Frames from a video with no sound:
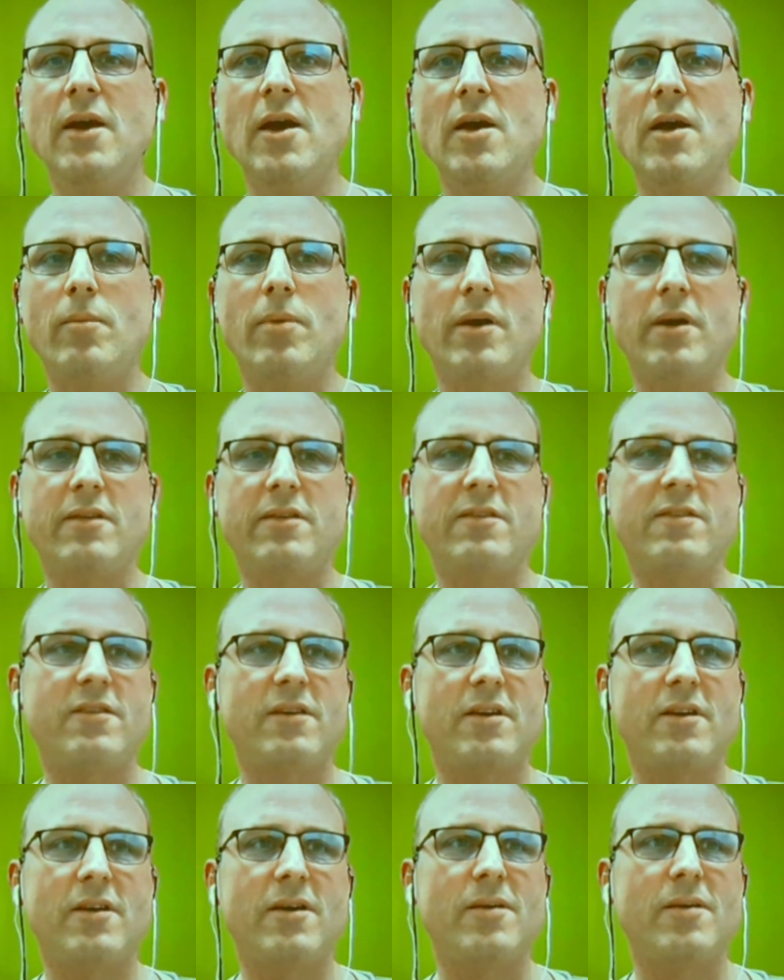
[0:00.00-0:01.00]
but
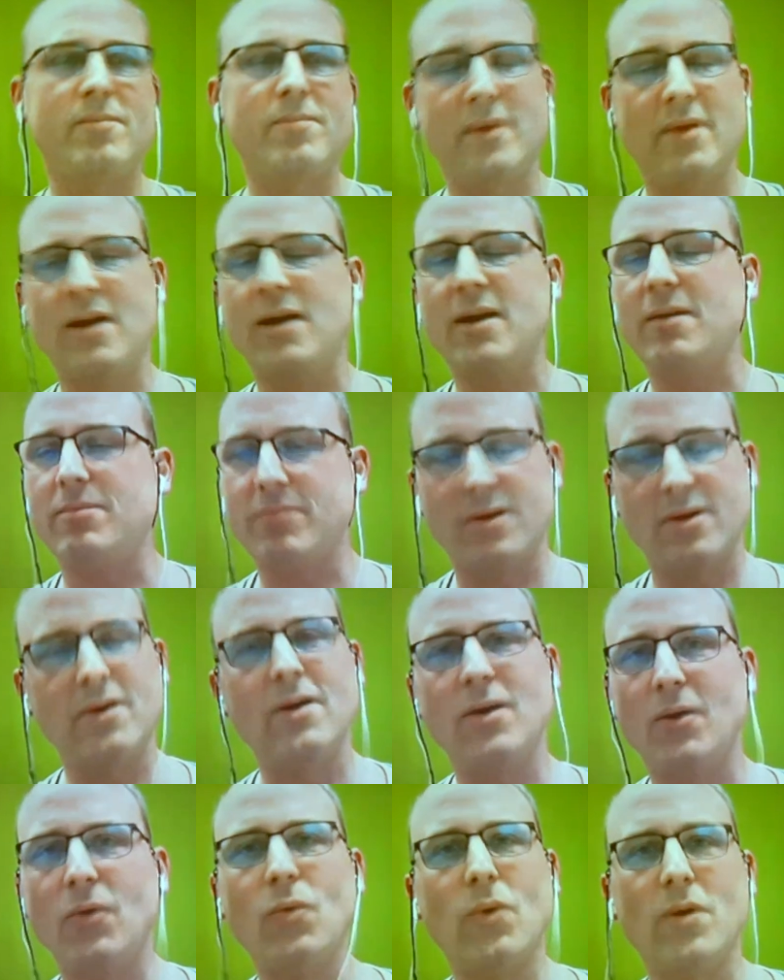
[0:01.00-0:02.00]
uh, yeah, uh,
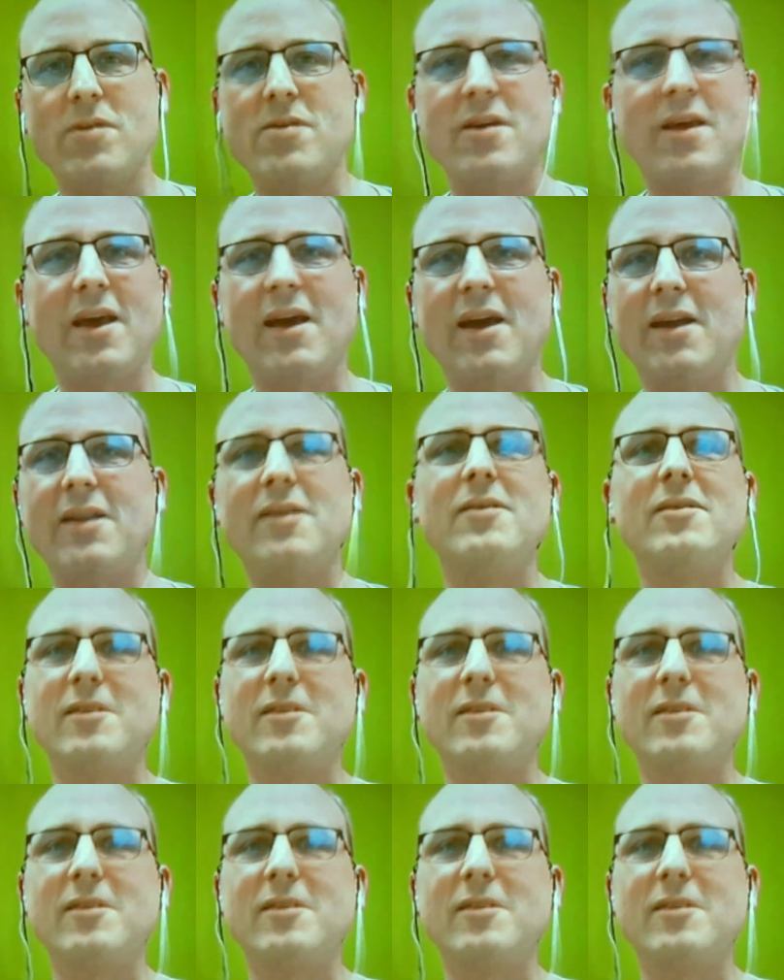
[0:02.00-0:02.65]
once again,